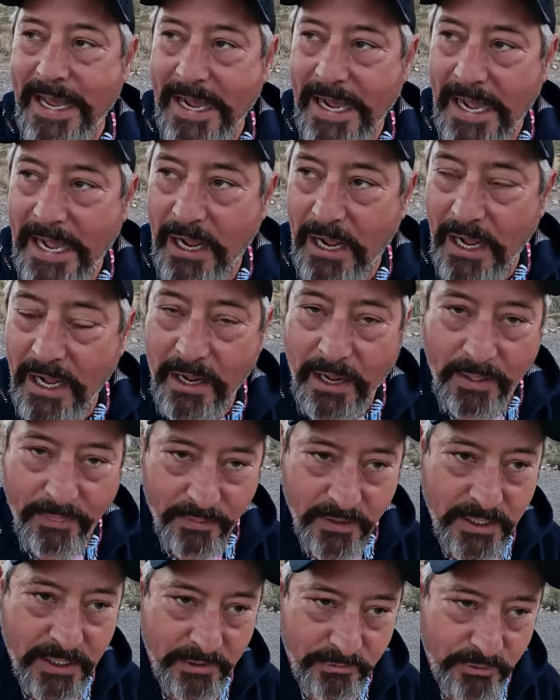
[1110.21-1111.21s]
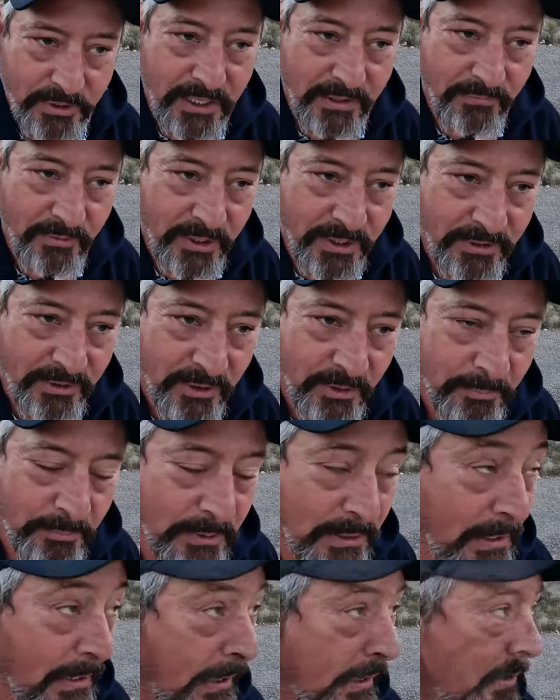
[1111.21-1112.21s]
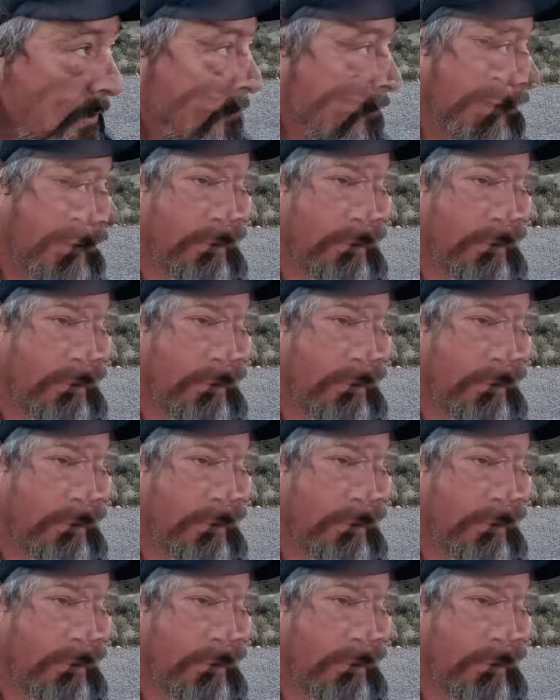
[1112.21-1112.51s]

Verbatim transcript: I, that I gave an attempt to hike.